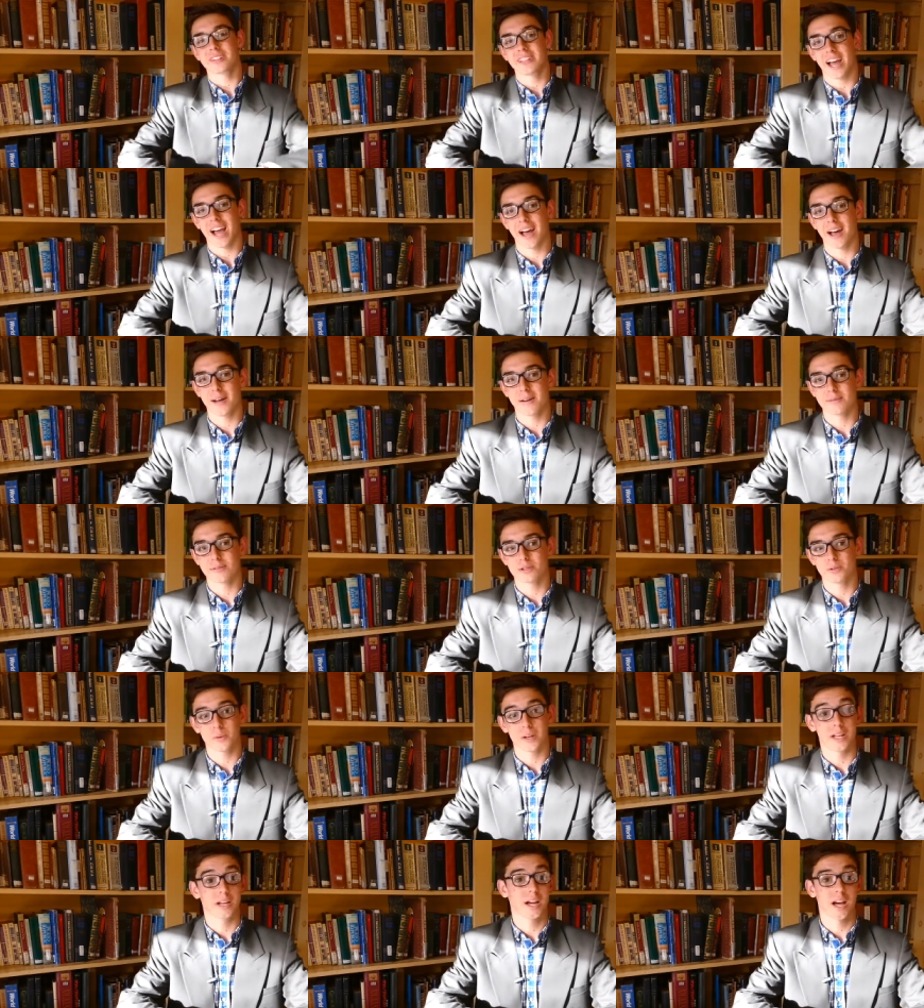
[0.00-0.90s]
time,
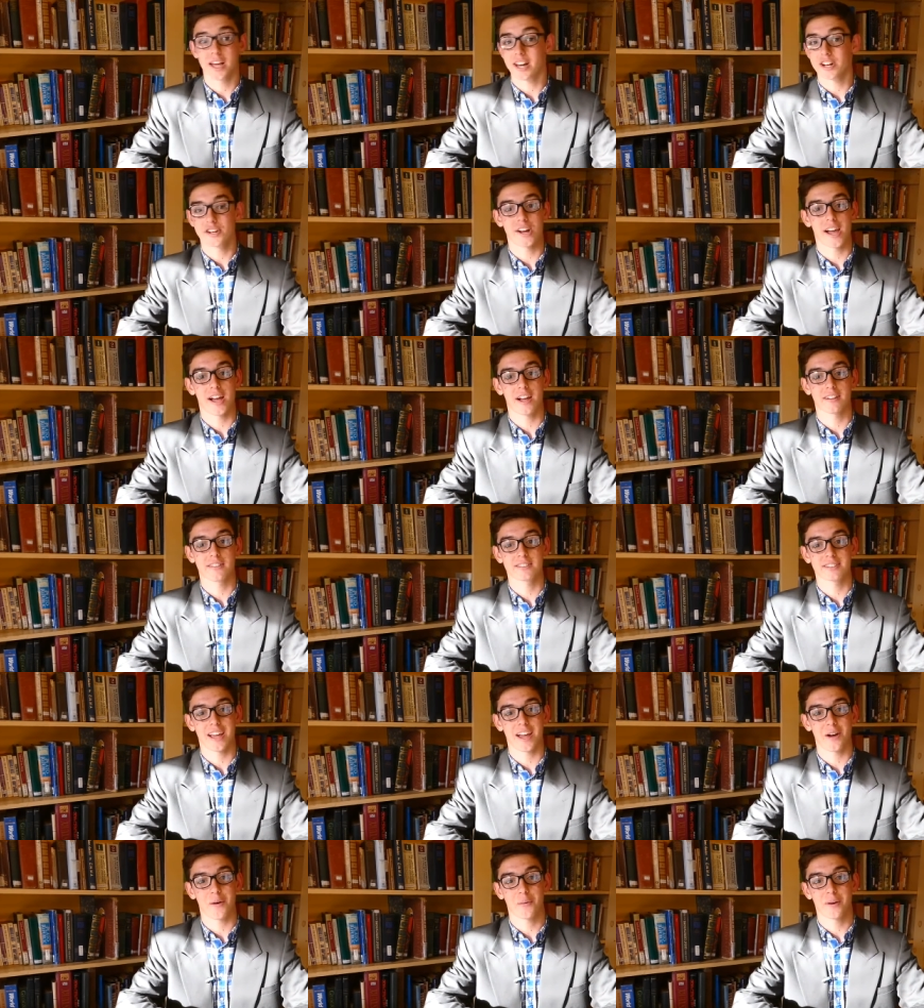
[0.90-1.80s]
sweet honey child,
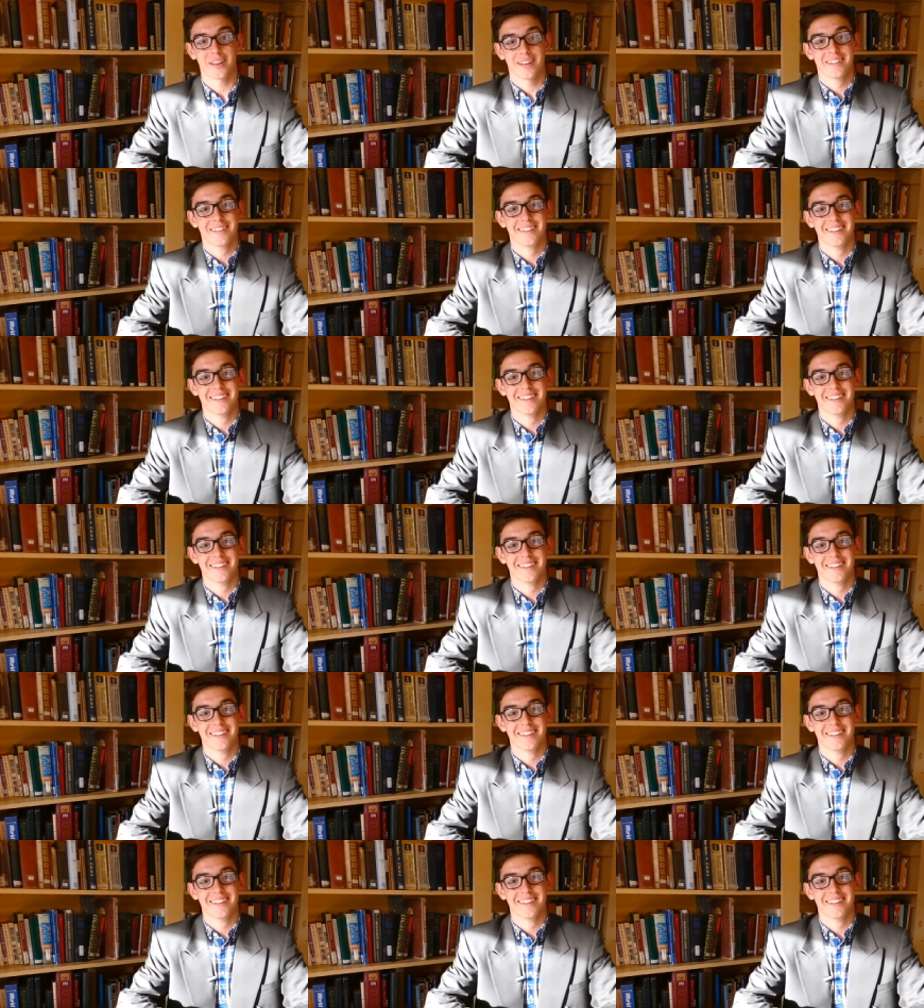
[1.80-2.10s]
shan't we?